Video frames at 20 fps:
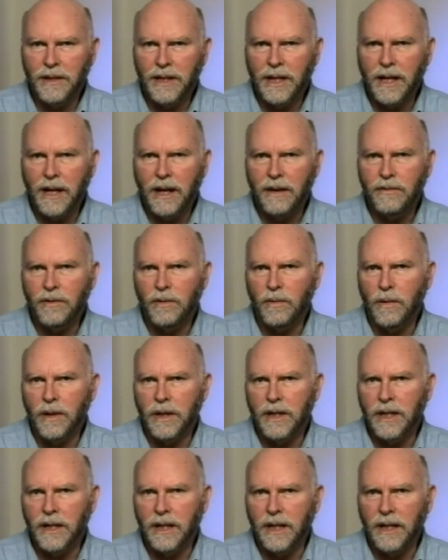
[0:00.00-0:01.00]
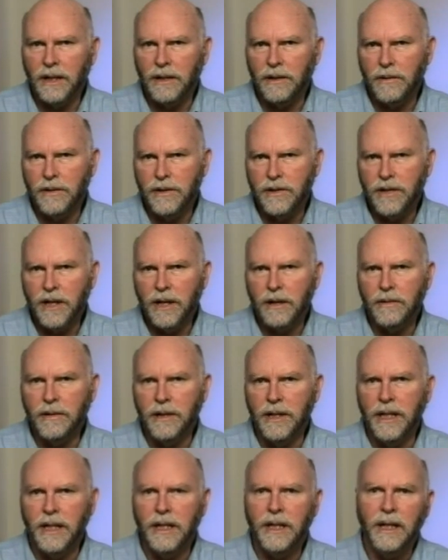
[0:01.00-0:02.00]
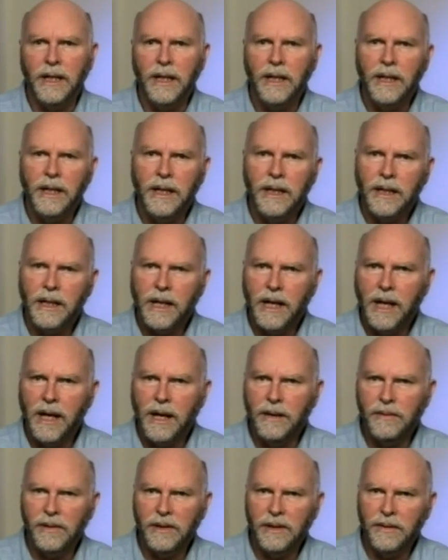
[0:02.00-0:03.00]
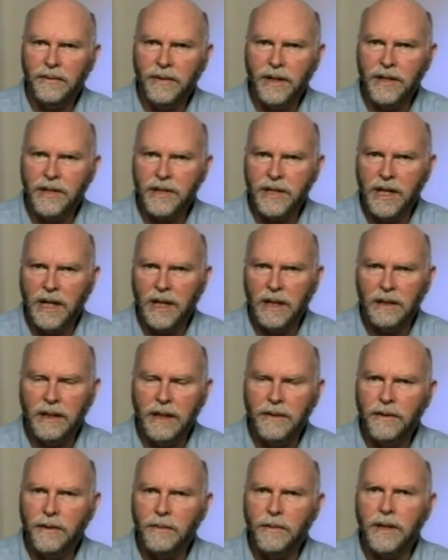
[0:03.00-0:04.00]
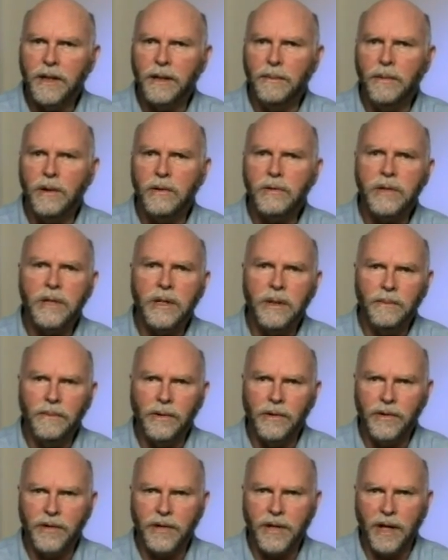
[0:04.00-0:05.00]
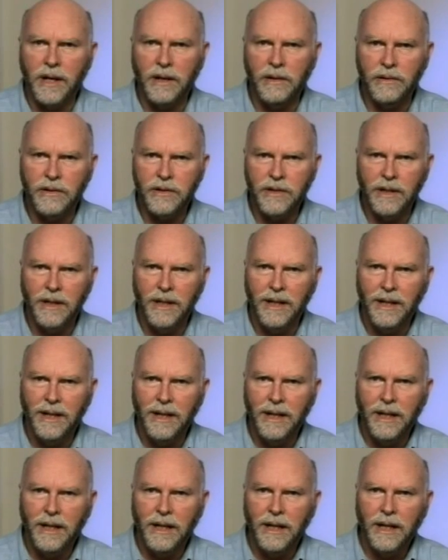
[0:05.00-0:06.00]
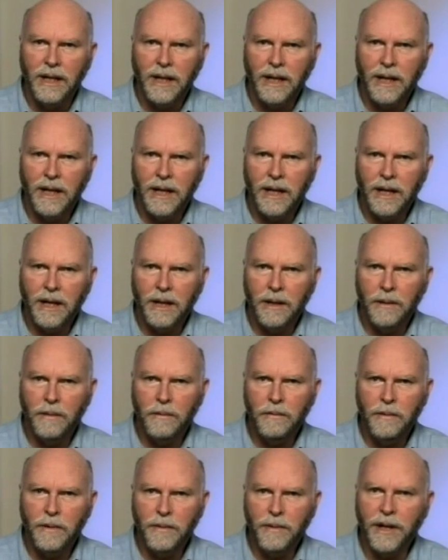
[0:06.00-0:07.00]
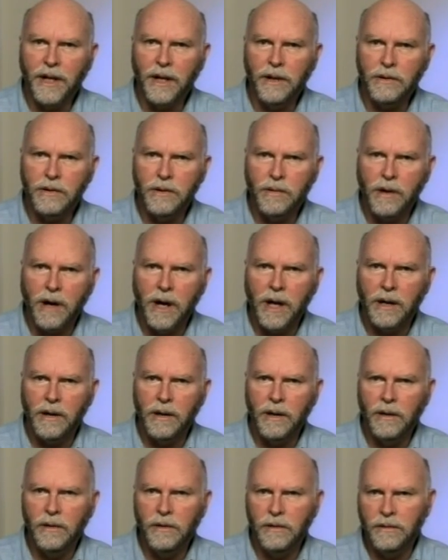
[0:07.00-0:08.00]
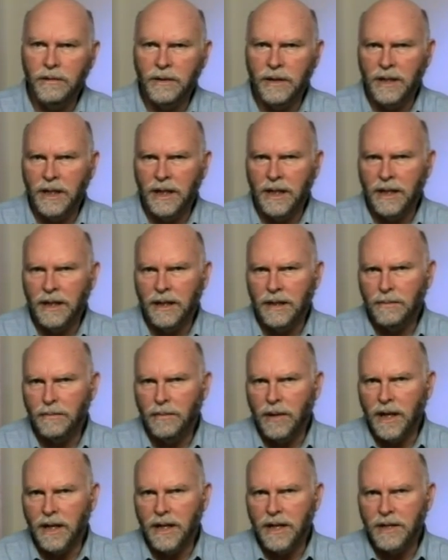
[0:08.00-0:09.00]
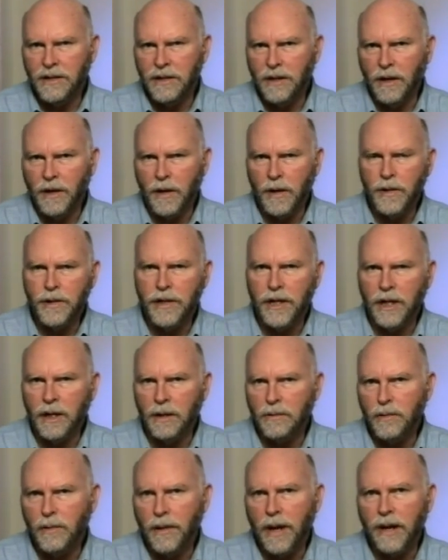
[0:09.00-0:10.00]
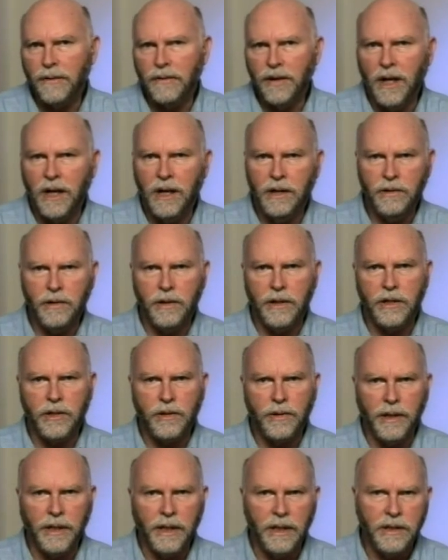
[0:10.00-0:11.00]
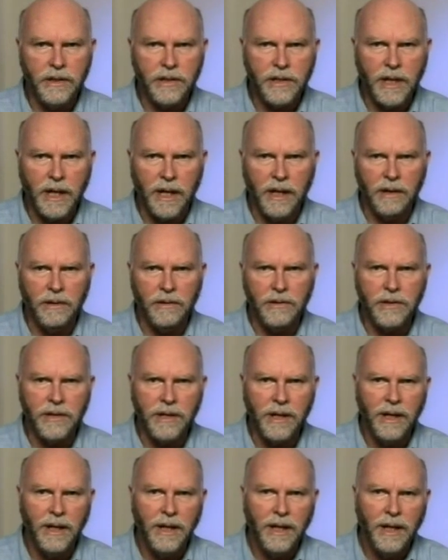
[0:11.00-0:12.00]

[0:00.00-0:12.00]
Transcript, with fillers: that have to work together in synchrony to have a living cell, even with the most simple cells. Uh, when we go to our own bodies and our own genomes, we have 100 trillion cells